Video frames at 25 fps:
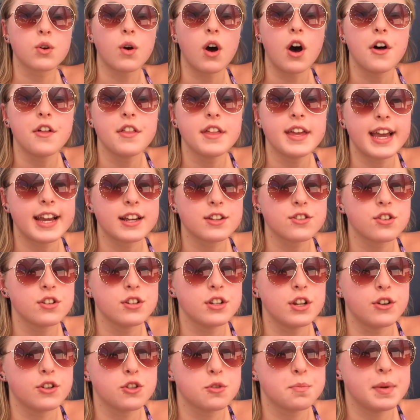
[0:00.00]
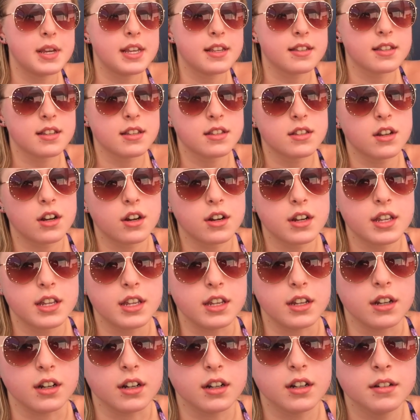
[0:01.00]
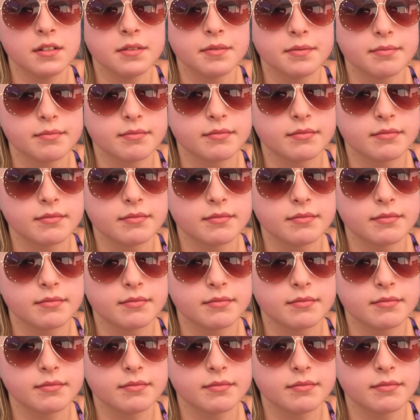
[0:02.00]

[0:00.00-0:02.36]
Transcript: So all the extra nose pieces are here.